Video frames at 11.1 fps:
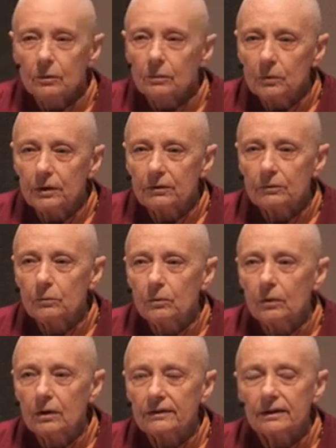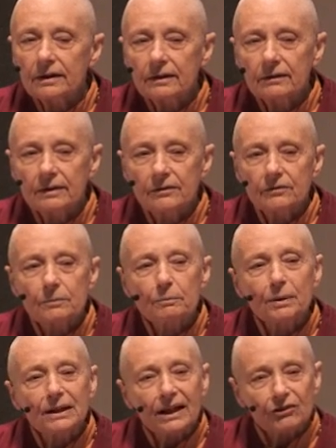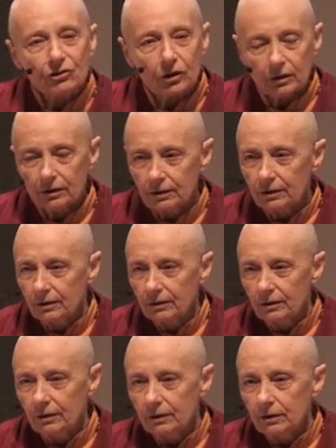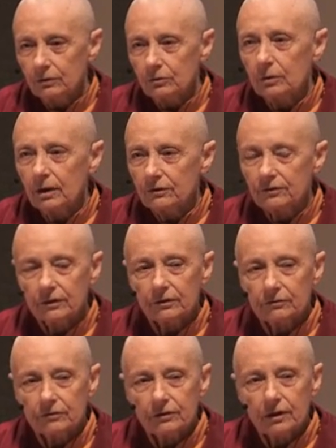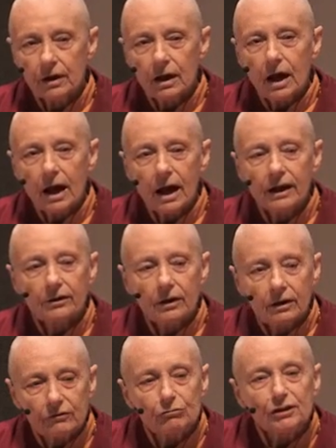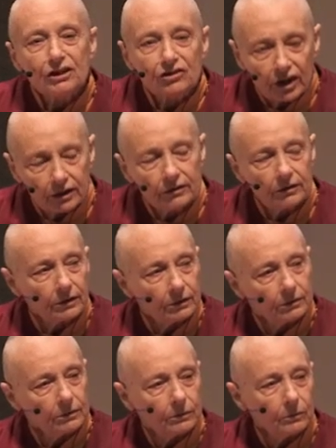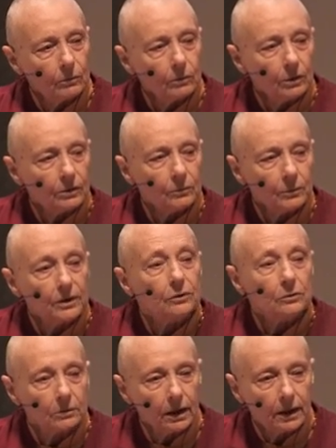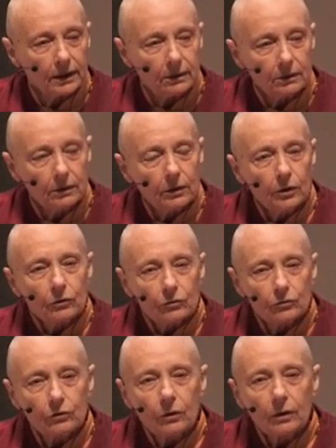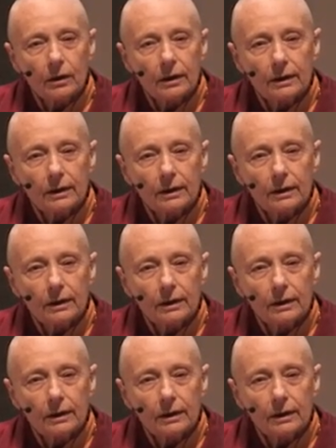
with what gives pleasure to ourselves and rejecting what we don't like. So